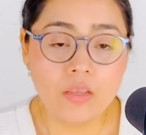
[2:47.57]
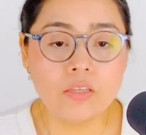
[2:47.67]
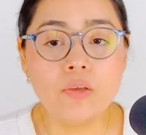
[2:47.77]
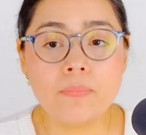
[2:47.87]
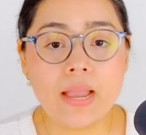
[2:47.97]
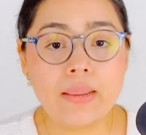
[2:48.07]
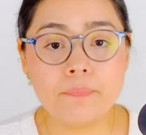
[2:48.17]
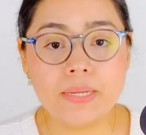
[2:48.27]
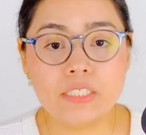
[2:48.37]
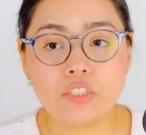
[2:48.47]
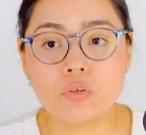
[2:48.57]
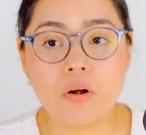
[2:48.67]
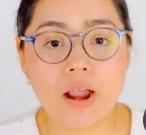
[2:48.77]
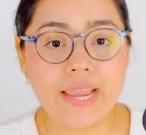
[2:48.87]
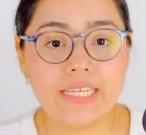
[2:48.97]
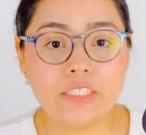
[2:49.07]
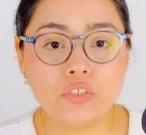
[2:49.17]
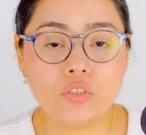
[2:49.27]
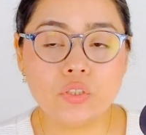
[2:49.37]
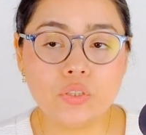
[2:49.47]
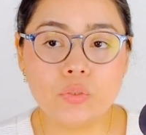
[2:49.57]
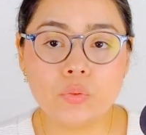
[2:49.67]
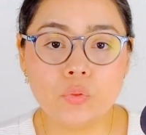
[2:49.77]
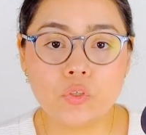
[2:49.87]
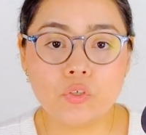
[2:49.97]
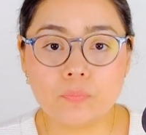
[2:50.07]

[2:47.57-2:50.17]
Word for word: you might be trying to